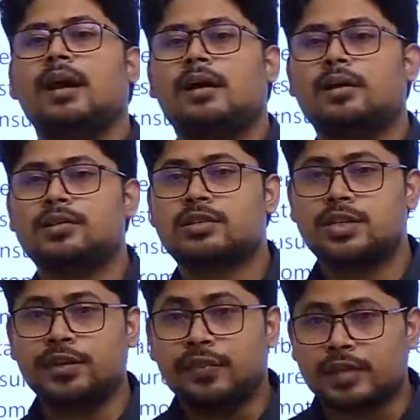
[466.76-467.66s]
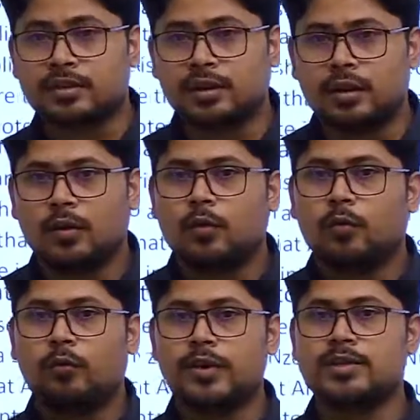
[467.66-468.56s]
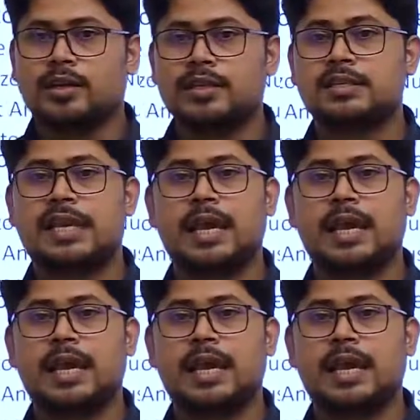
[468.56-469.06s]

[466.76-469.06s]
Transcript: a sea vessel which is